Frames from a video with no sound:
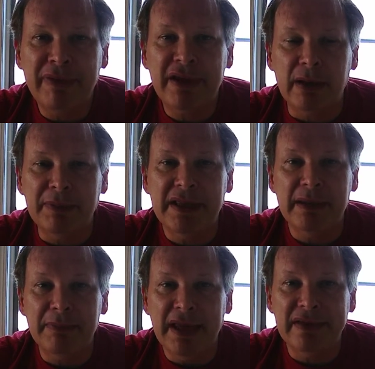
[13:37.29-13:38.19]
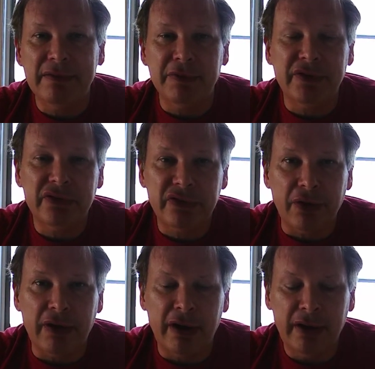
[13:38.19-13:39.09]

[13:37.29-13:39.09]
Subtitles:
company that makes it, which is STAR,